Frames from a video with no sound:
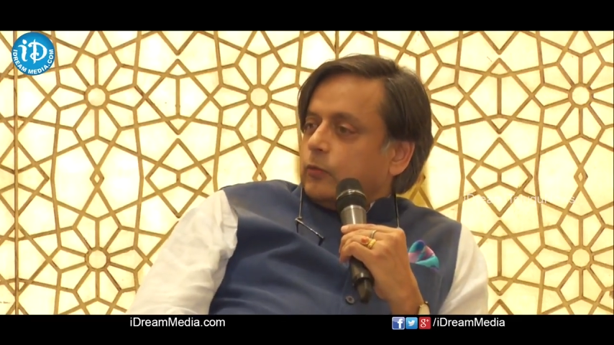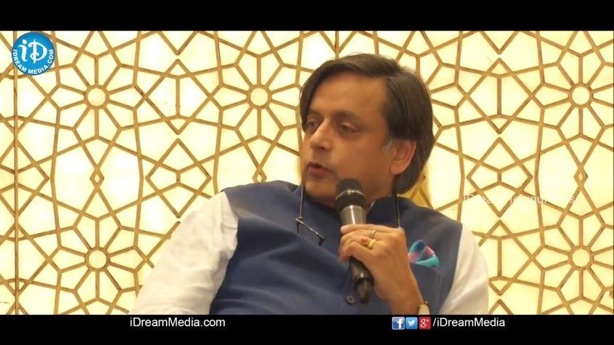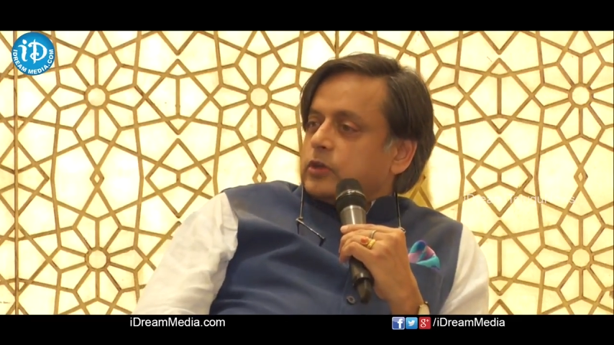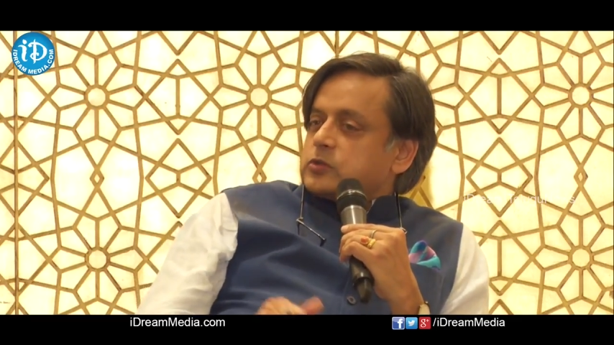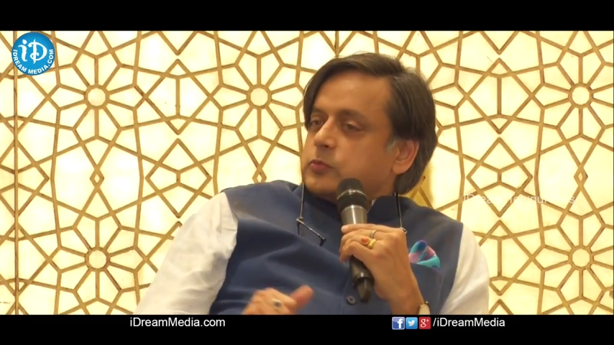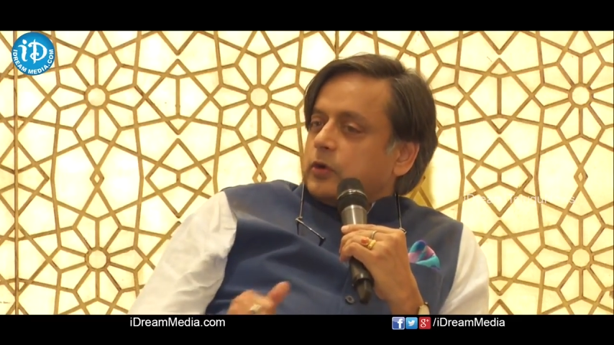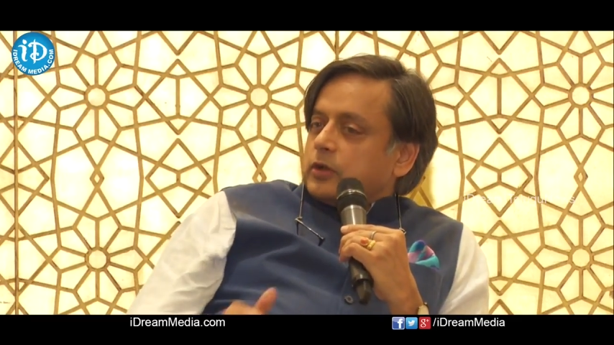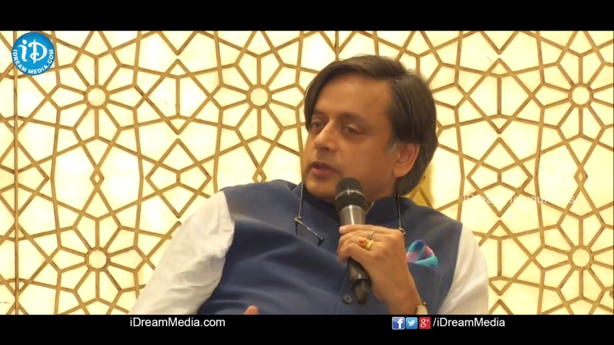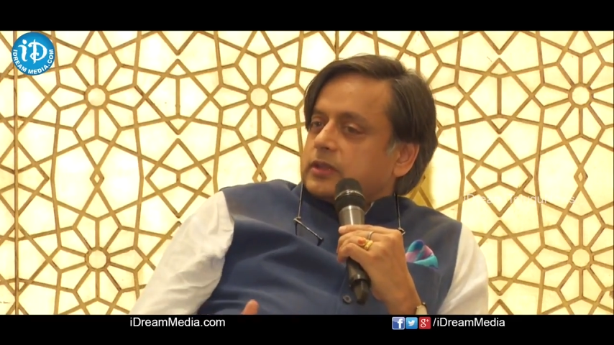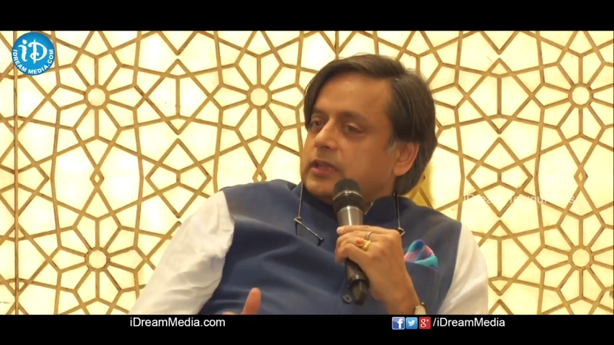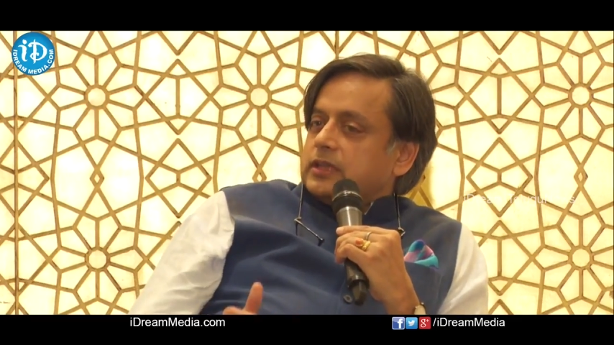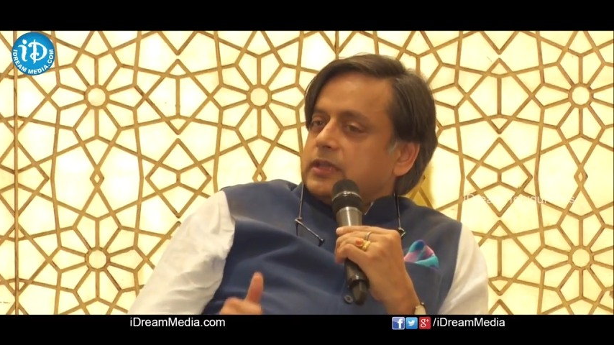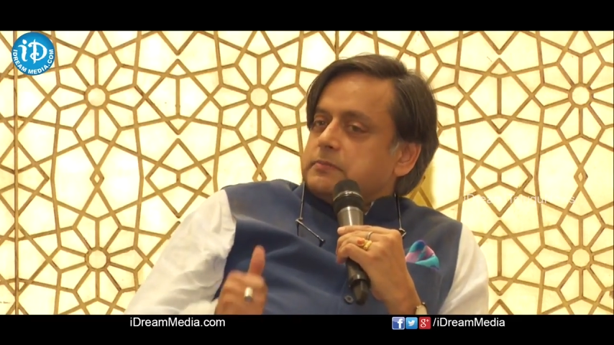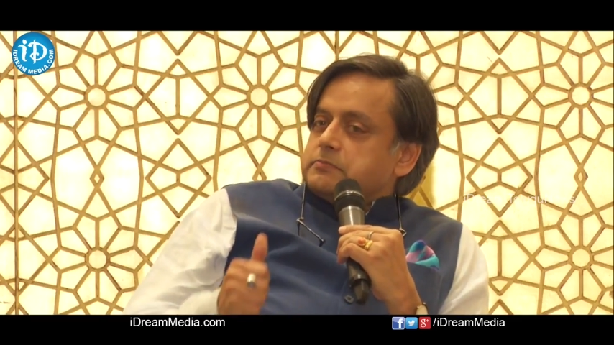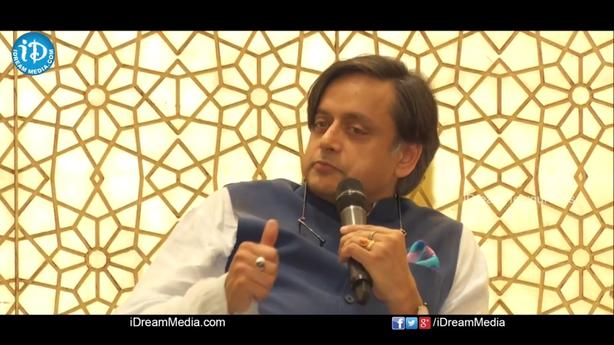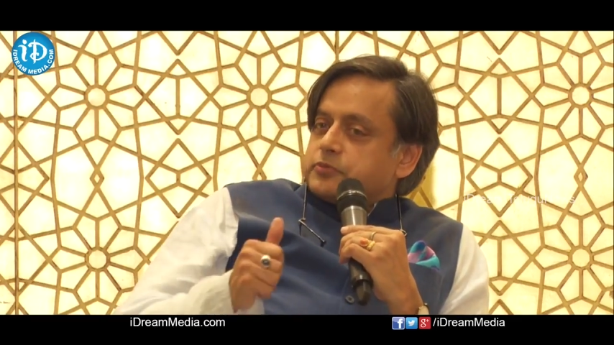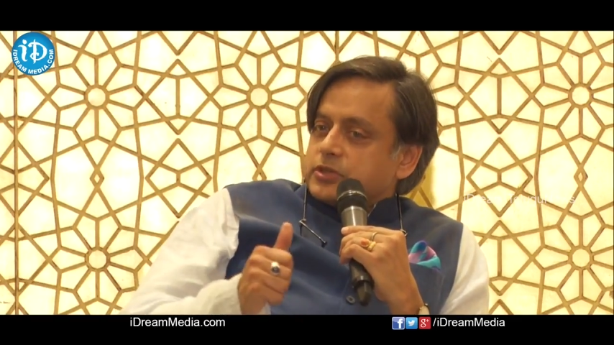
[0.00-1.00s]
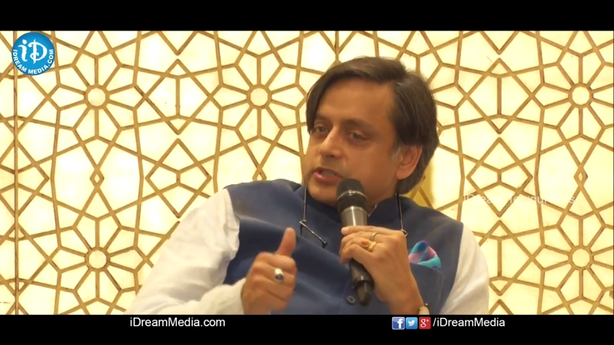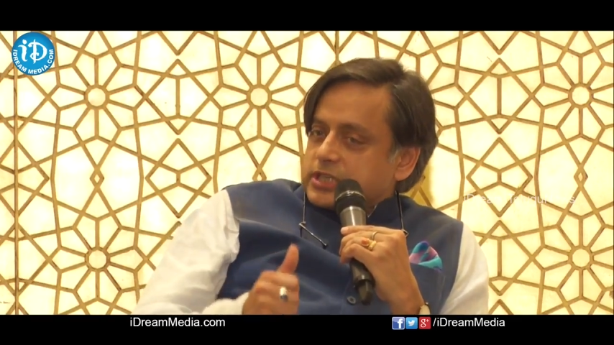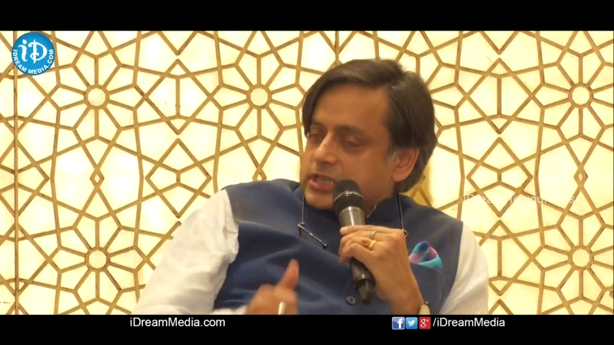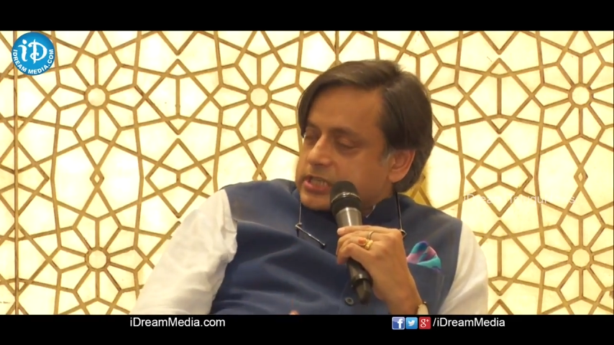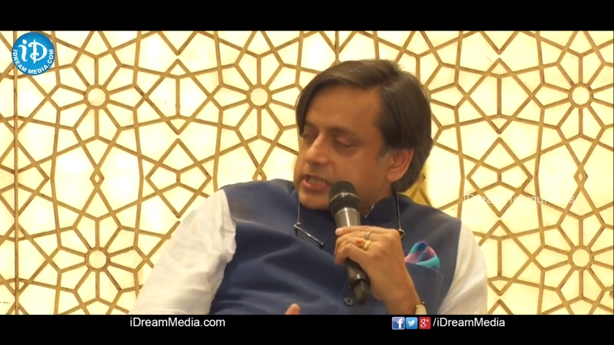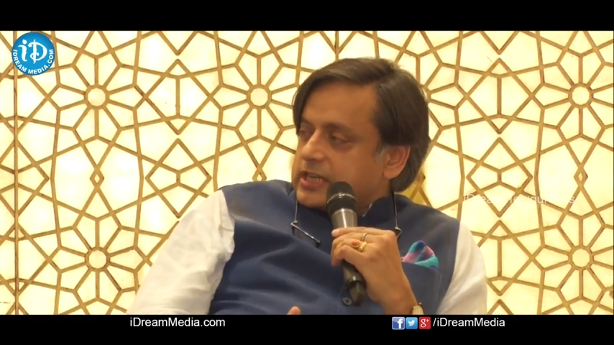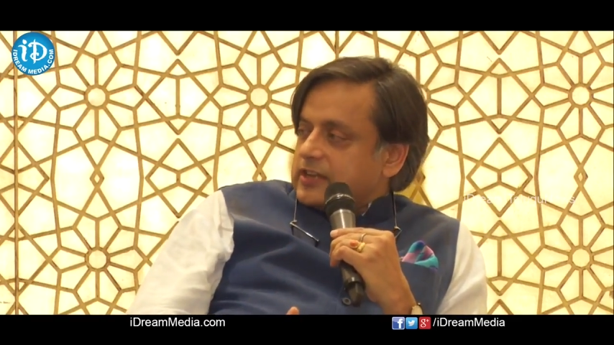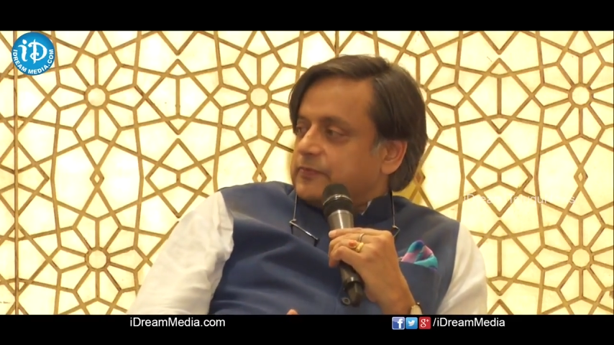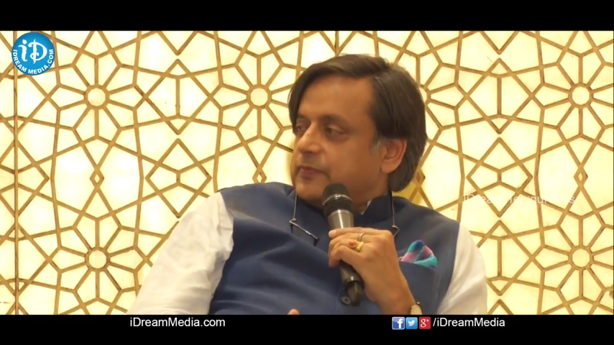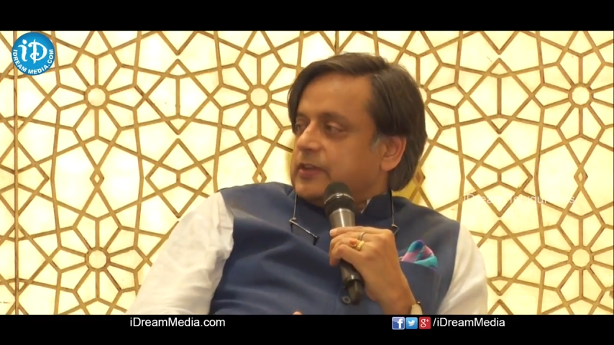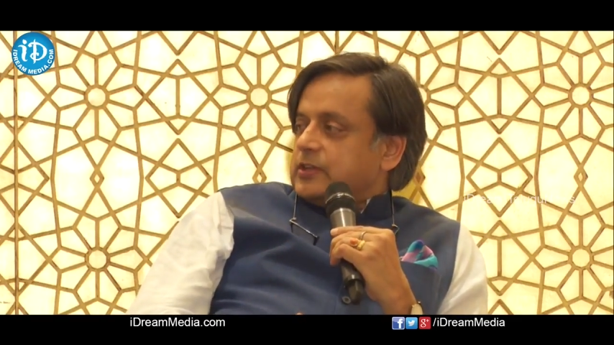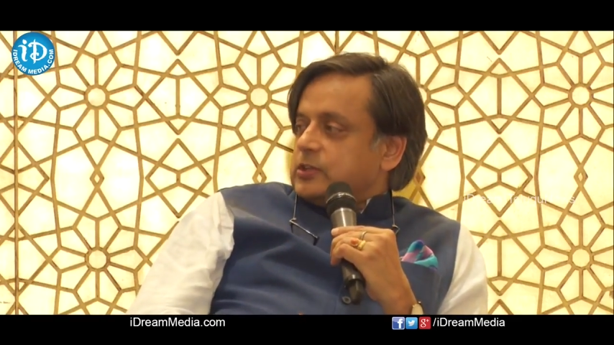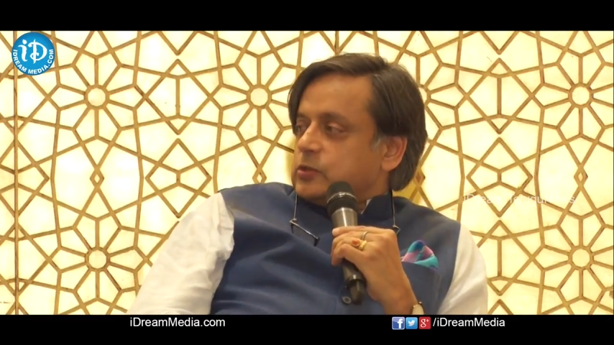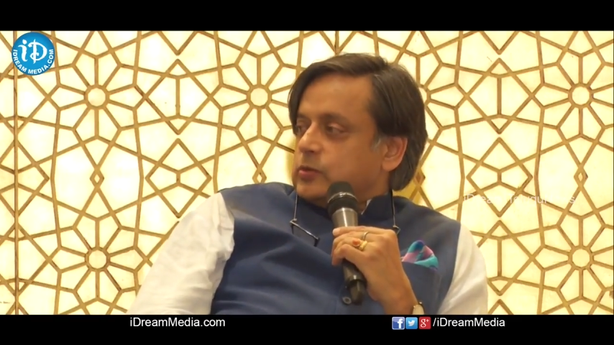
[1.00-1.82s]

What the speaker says: was what the British have been